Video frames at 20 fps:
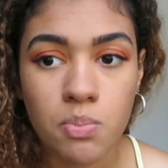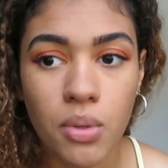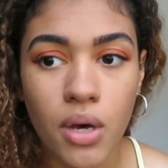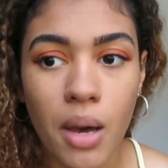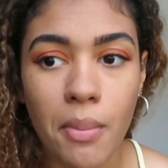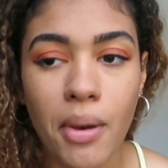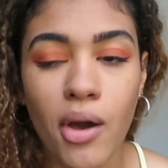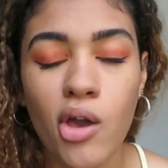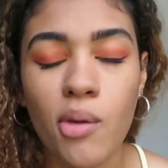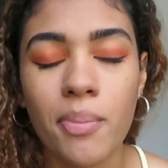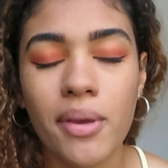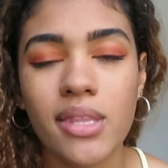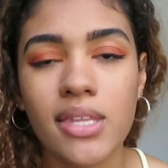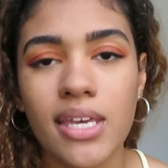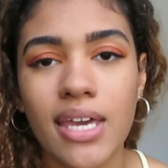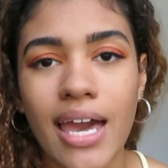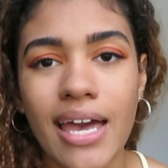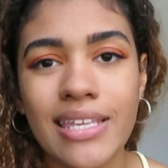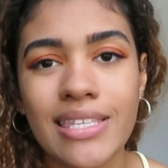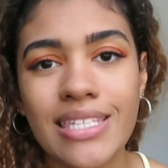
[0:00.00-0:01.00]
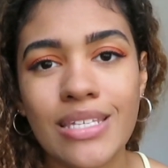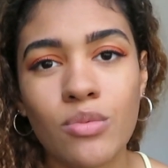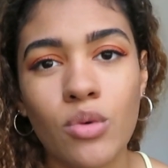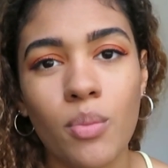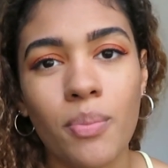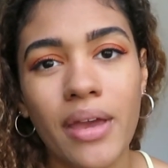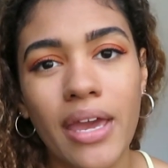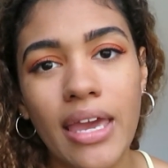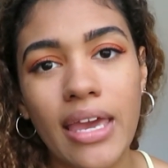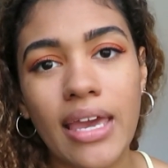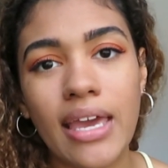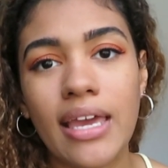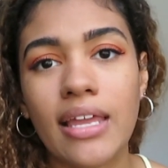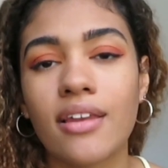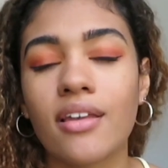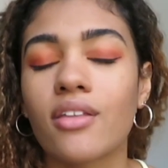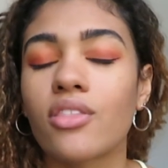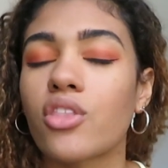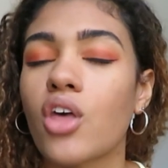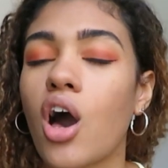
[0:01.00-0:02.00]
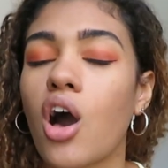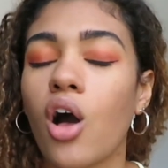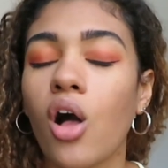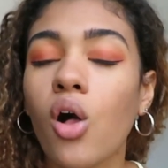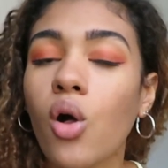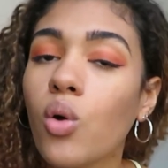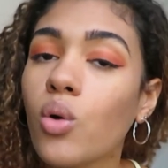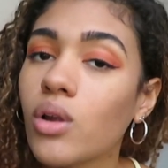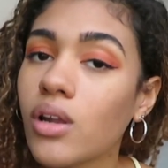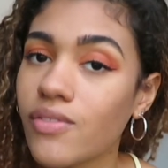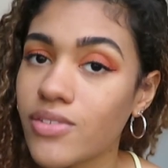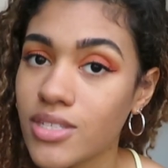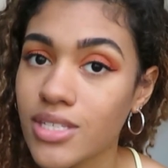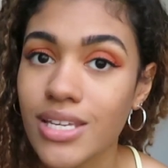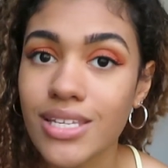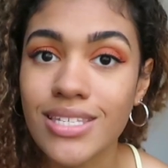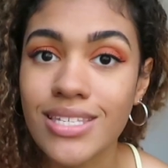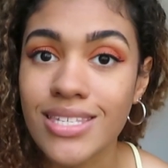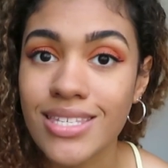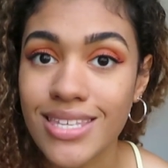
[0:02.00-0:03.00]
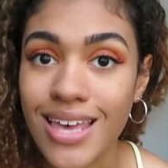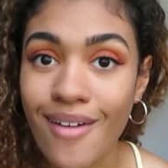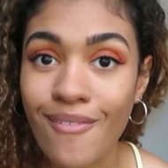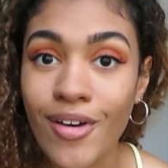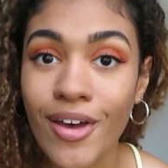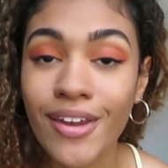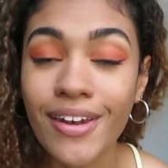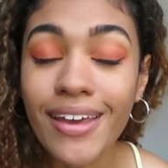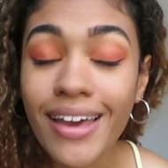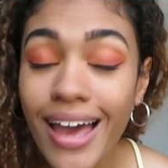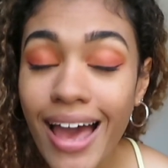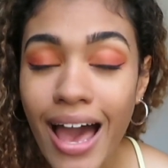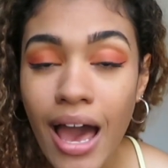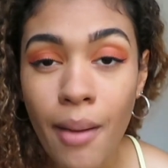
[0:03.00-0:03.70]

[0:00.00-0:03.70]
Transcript: But I'm hoping that Kenzie will be in the whole of season seven